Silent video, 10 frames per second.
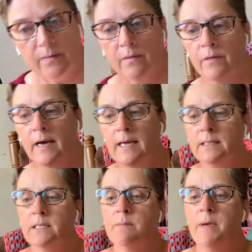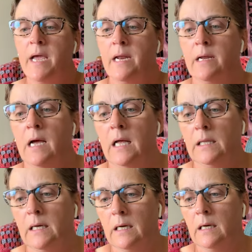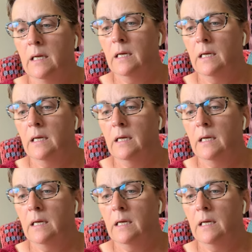that's the main color.